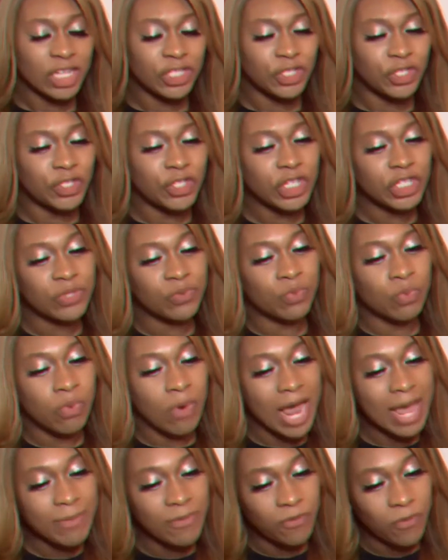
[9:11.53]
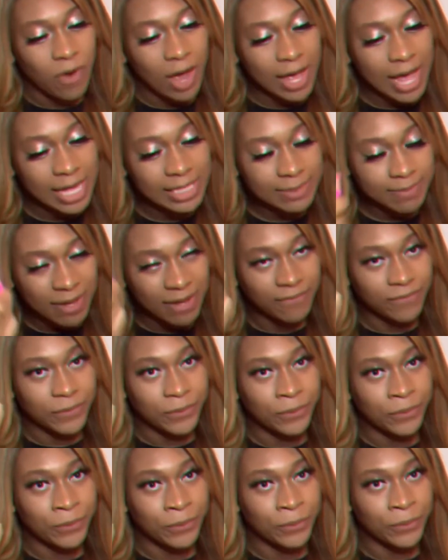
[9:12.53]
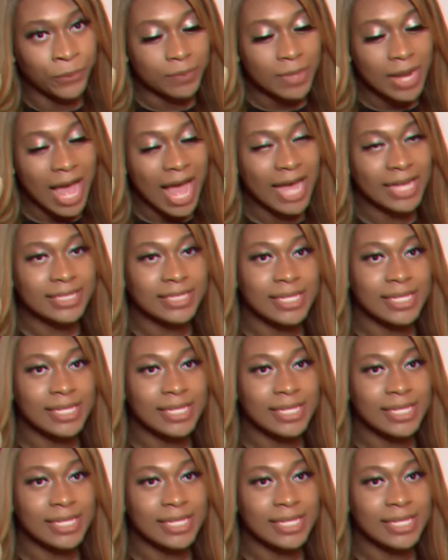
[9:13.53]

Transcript: just right before I got to my food, I see a